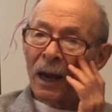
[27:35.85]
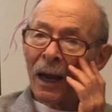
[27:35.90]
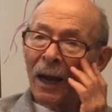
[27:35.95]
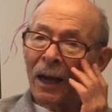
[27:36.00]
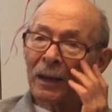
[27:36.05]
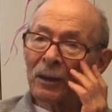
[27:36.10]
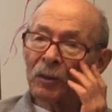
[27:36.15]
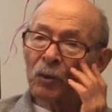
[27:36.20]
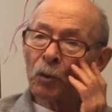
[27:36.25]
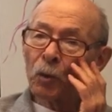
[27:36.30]
I
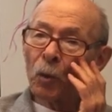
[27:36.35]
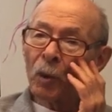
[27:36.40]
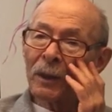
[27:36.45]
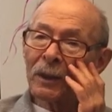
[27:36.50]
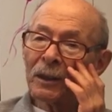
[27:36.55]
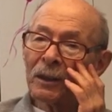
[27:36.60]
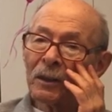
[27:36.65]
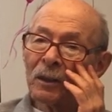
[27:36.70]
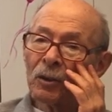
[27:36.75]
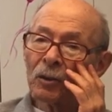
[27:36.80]
had
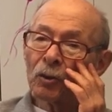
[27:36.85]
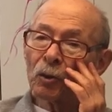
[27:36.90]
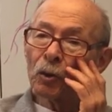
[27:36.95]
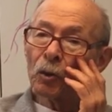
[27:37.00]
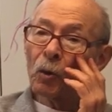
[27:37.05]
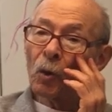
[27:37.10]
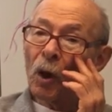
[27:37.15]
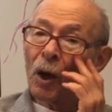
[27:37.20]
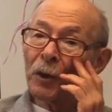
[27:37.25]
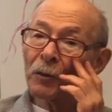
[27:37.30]
twenty,
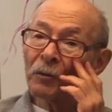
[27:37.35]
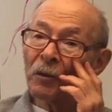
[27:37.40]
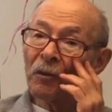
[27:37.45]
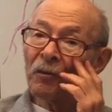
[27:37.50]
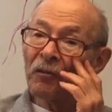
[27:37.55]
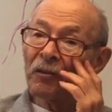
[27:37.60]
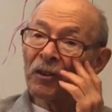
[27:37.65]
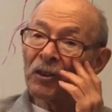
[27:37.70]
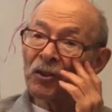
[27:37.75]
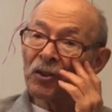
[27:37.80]
two
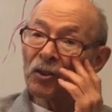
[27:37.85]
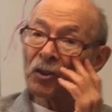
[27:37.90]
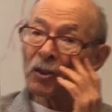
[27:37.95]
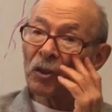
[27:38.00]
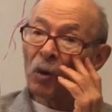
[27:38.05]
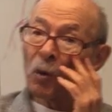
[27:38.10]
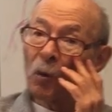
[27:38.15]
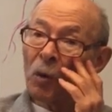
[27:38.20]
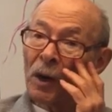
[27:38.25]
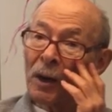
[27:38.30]
hundred vision
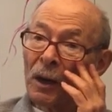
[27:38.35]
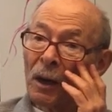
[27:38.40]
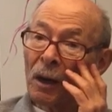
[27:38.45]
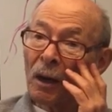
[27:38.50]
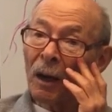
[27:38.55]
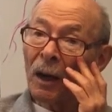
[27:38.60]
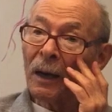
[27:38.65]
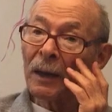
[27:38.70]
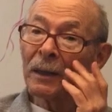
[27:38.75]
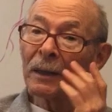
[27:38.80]
in one
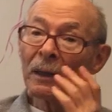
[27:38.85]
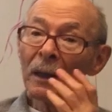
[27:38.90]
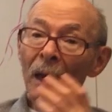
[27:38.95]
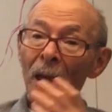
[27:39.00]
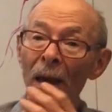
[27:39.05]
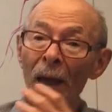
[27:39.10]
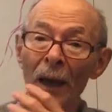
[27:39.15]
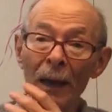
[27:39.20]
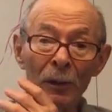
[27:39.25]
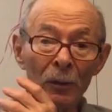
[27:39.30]

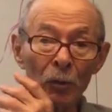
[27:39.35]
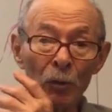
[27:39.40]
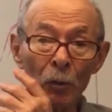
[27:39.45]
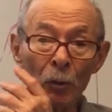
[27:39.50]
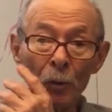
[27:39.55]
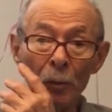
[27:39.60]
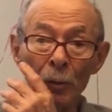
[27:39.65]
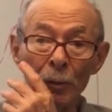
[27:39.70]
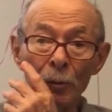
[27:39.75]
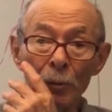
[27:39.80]
eye
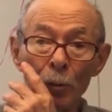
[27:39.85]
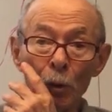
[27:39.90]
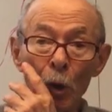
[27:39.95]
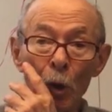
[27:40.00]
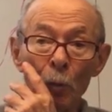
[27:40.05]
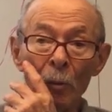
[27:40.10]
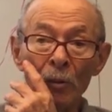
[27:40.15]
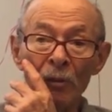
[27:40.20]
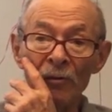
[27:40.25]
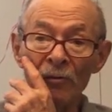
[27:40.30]
and
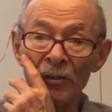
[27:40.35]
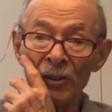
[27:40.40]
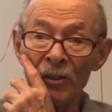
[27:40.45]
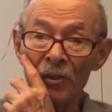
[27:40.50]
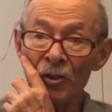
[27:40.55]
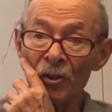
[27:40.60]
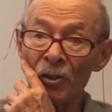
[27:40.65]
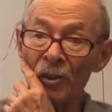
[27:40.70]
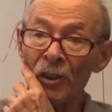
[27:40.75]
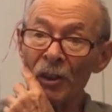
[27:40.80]
normal
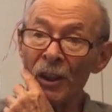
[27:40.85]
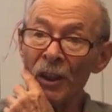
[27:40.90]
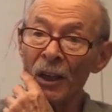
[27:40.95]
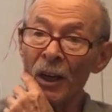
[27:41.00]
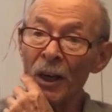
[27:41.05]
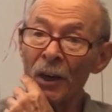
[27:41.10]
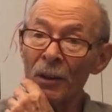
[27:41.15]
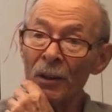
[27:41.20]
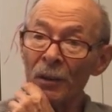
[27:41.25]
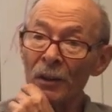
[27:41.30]
vision in
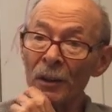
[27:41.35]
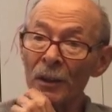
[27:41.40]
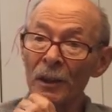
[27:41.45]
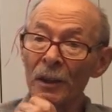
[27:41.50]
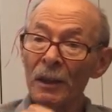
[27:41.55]
the other.